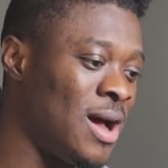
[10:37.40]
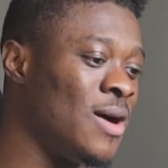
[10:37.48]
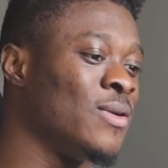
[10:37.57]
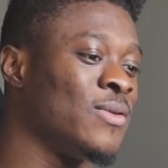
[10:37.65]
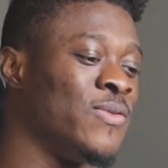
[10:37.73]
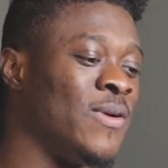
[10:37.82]

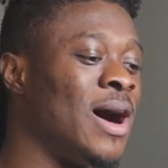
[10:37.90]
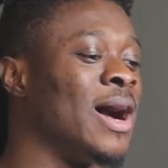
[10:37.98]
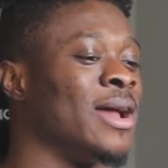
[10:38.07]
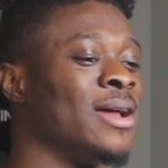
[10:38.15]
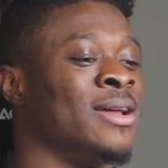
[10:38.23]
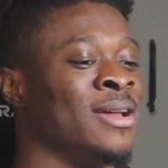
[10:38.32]
That was
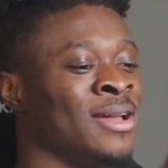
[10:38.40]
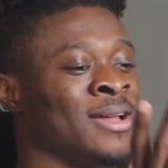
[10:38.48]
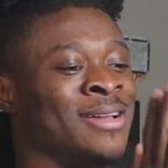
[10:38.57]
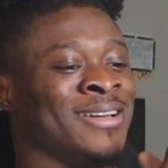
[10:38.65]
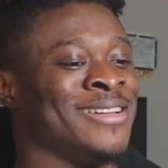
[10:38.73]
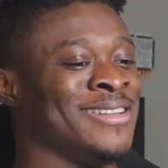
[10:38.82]
fire.
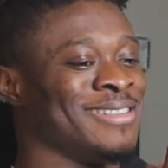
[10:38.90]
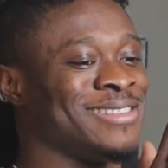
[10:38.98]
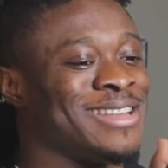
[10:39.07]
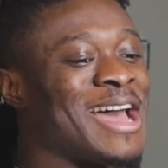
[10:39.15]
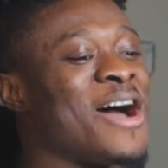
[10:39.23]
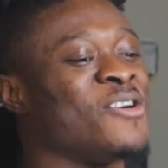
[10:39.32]

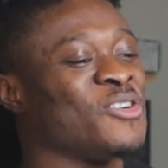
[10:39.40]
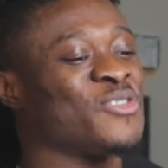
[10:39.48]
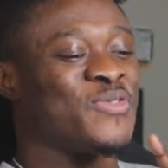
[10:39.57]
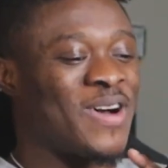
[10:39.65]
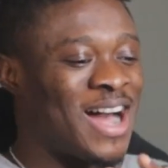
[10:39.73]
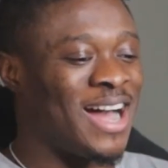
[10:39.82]
That
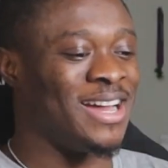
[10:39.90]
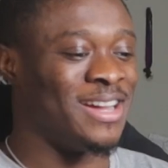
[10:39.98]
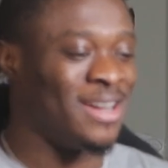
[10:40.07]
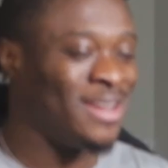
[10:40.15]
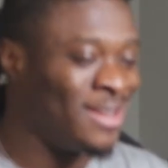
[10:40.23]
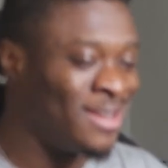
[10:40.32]
was
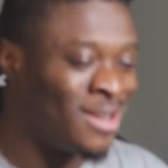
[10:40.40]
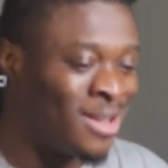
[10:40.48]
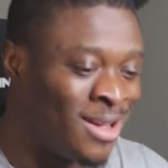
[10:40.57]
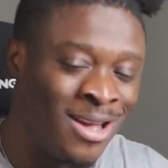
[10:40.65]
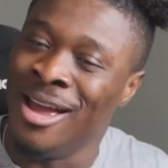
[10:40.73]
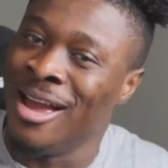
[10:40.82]
fire.
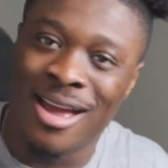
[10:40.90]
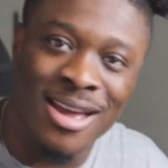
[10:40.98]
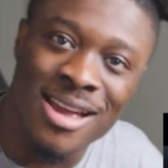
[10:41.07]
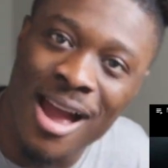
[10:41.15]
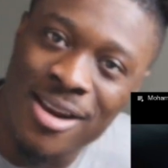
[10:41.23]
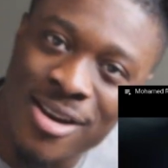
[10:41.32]

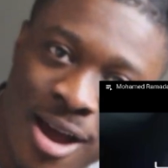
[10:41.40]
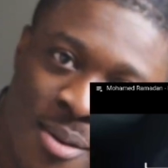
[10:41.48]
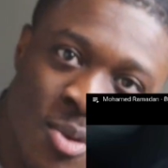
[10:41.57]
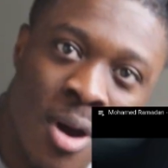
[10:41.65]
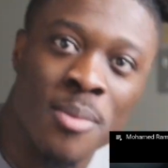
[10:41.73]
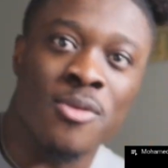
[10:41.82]
And y'all know
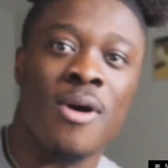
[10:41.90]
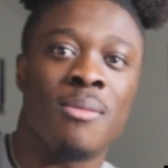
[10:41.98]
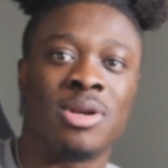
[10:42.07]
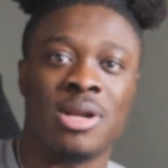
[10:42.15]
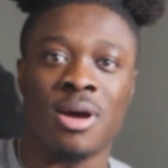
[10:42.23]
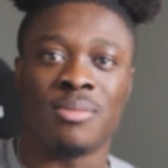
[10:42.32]
how Mohamed
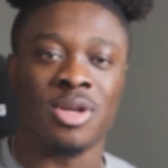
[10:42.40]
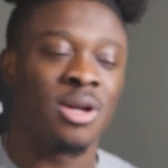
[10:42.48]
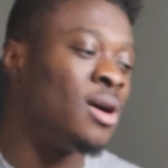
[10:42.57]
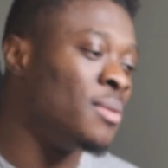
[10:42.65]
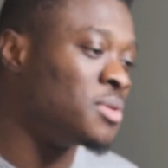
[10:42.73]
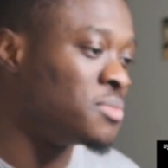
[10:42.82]
Ramadan be
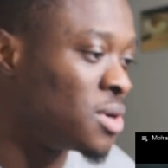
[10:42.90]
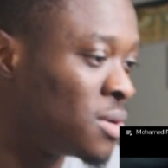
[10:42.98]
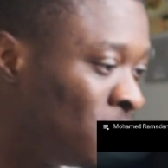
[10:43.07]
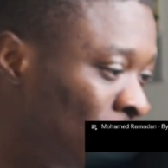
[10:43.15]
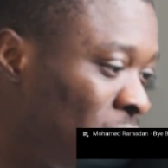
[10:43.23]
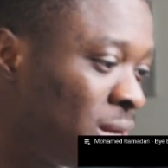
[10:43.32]
coming, bro.
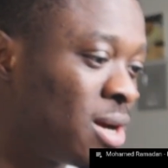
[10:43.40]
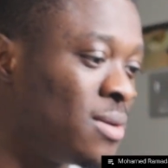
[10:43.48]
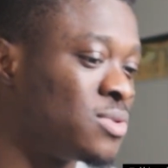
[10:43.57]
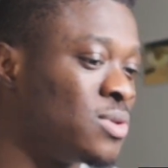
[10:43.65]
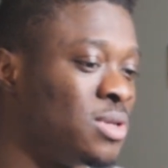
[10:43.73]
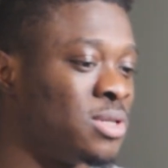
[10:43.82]
When it
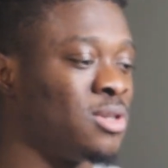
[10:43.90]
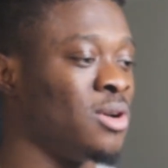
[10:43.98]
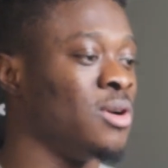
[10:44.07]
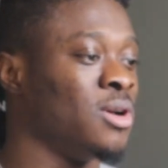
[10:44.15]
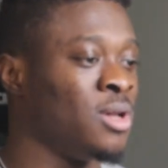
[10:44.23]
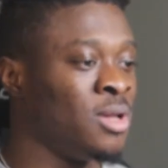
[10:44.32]
comes to his
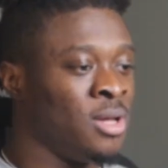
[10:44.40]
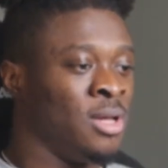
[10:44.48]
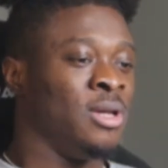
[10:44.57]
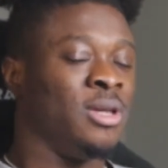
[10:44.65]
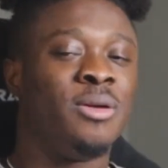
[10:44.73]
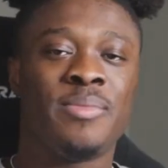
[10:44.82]
song,
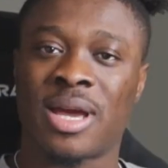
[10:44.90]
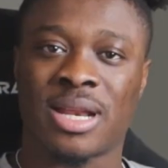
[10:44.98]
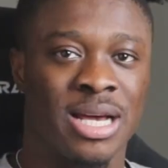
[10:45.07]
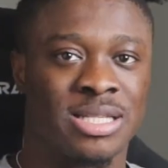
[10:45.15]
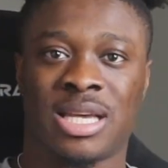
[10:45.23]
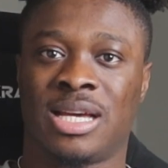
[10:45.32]
you
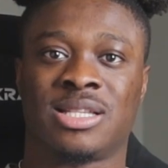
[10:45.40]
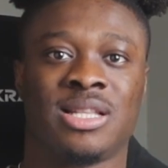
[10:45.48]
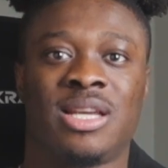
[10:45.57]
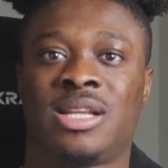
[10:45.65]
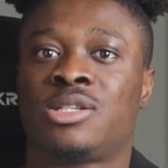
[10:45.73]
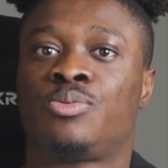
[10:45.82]
make that shit as
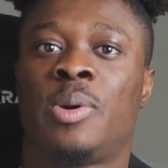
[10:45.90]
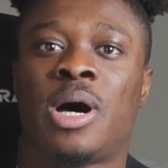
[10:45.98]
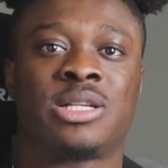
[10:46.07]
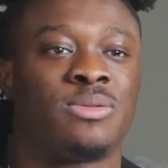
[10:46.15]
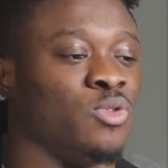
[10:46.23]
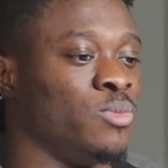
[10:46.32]
lit as
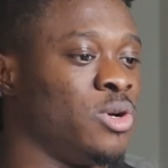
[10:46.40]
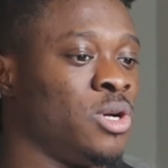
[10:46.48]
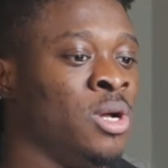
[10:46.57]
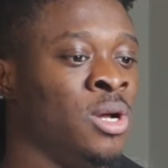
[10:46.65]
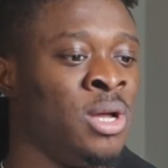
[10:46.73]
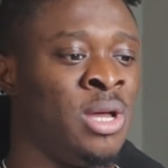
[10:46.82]
possible, bro.